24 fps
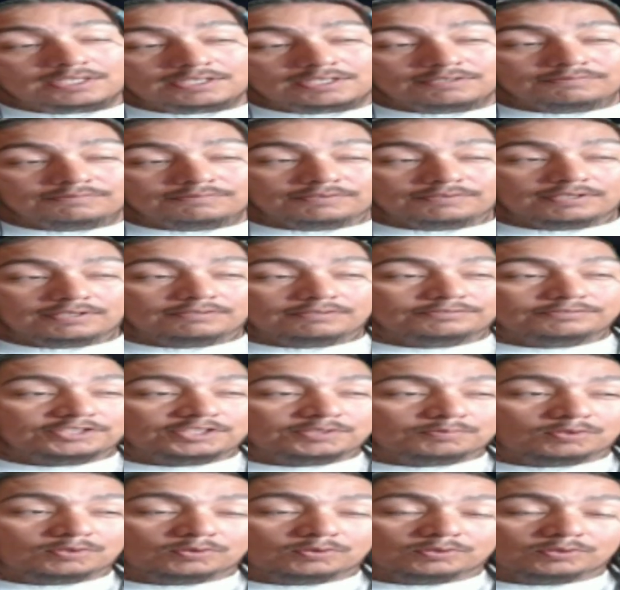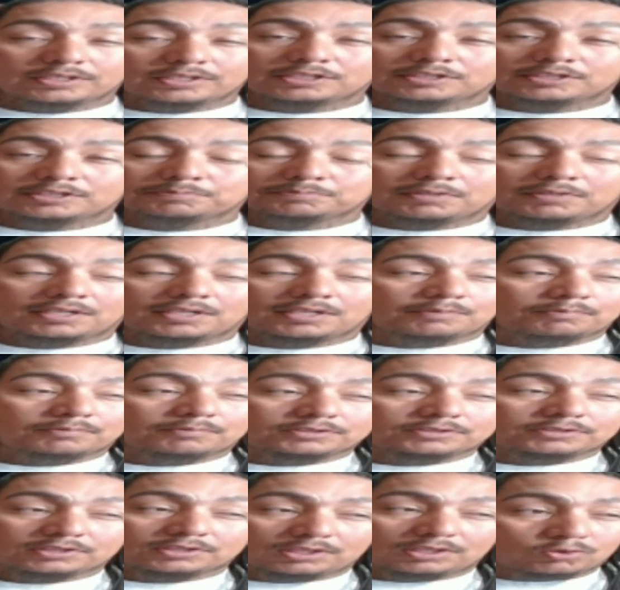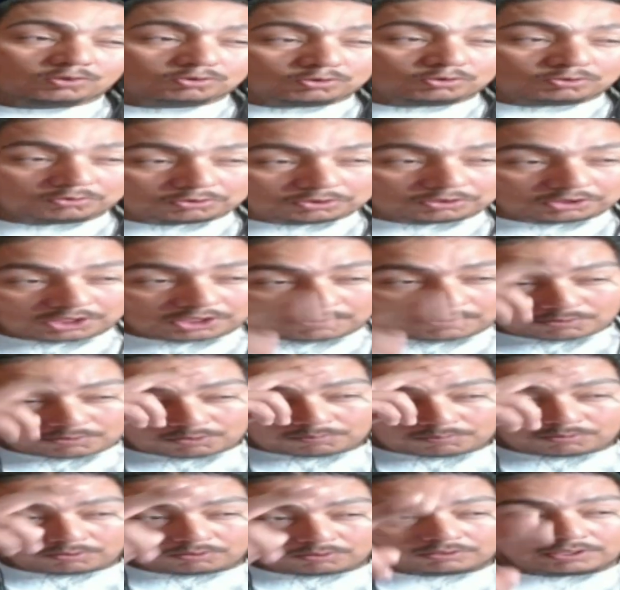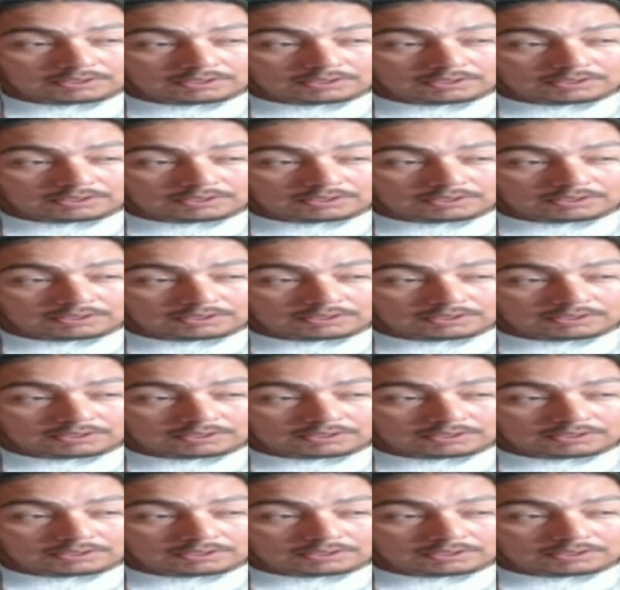if Shimo is, man, salute to Shimo, bro.